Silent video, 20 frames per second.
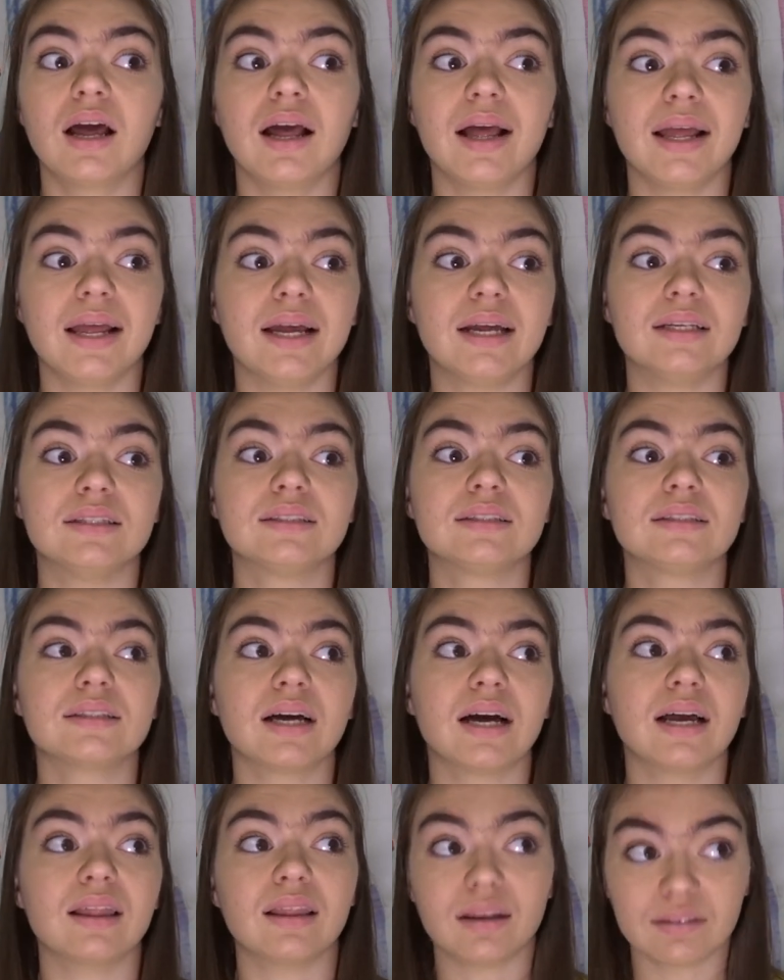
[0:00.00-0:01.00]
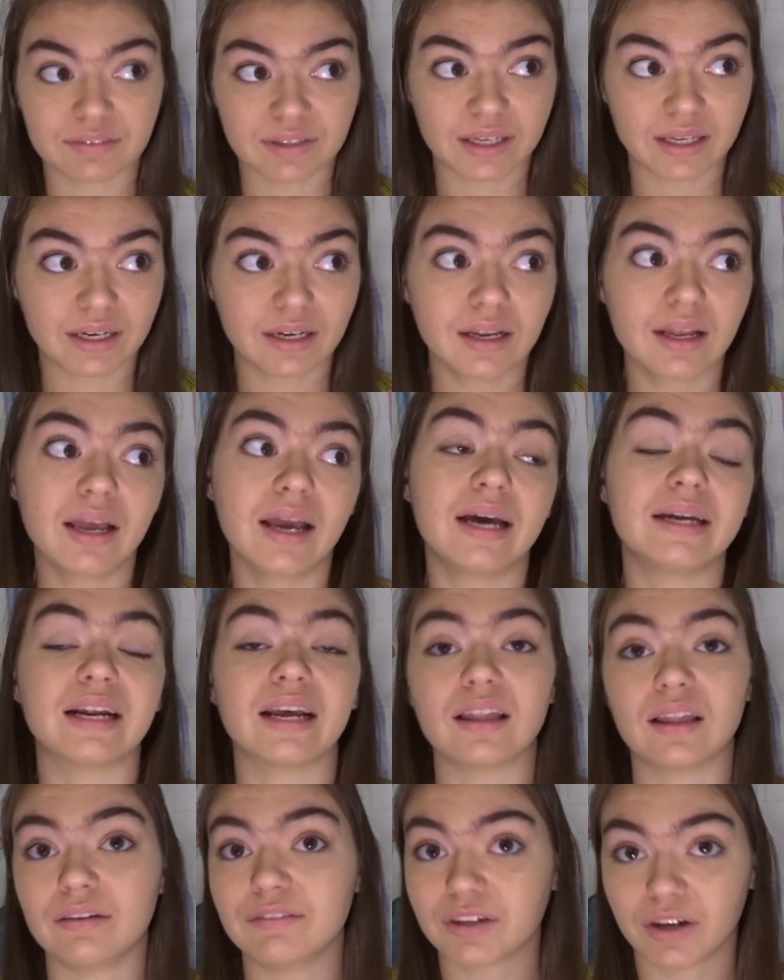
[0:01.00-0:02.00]
and I love it and
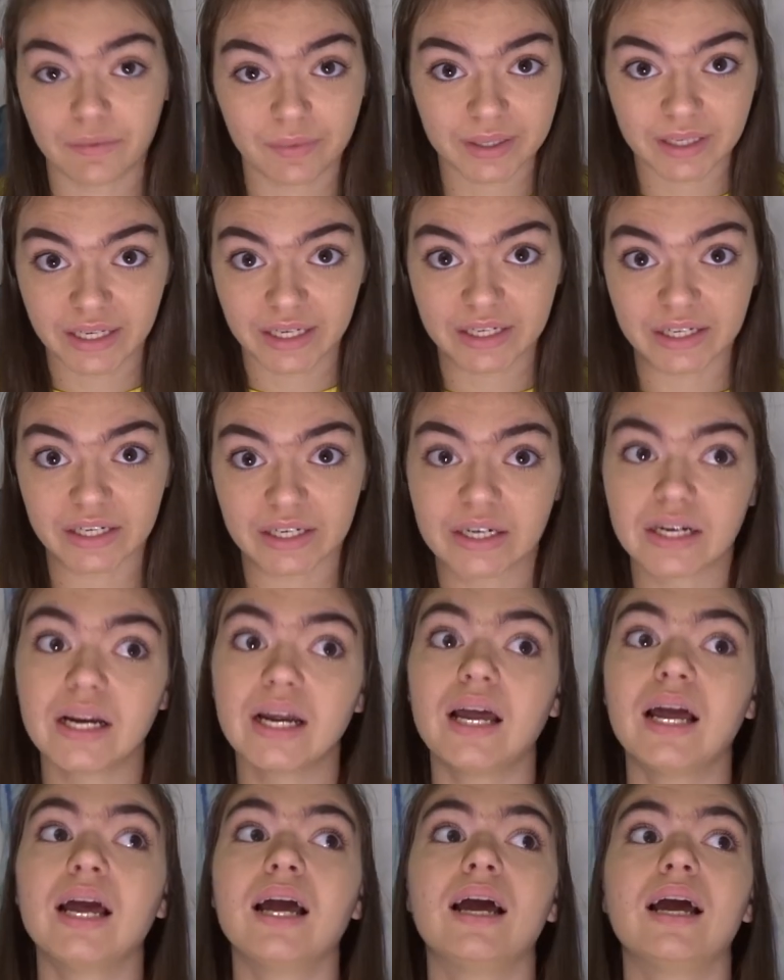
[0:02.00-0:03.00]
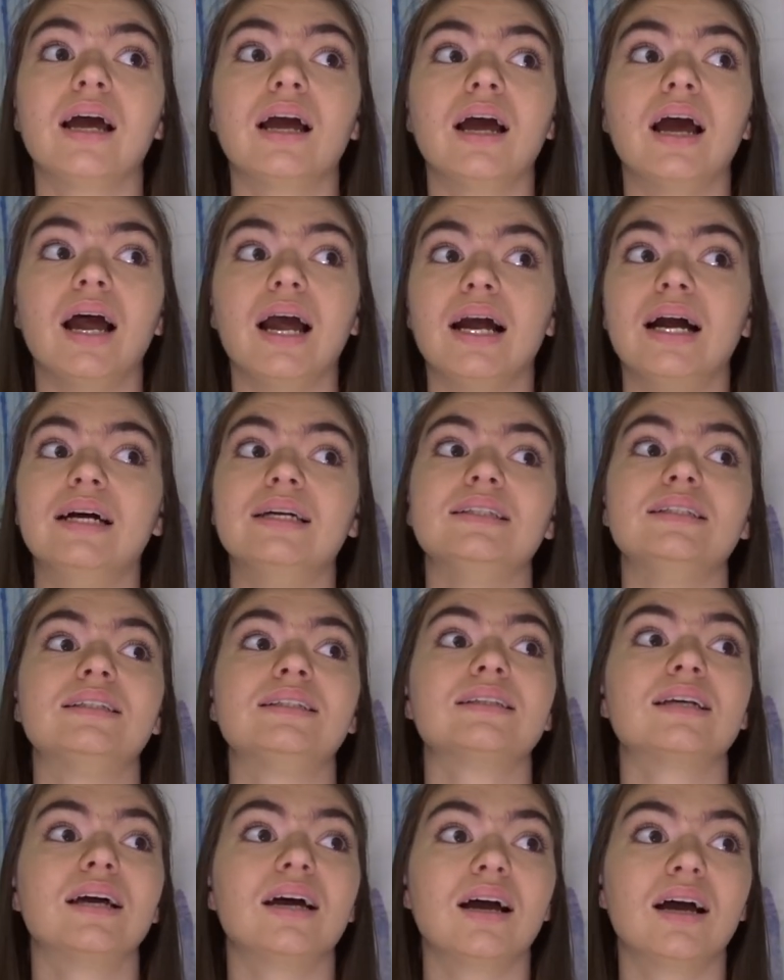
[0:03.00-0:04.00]
I love going here and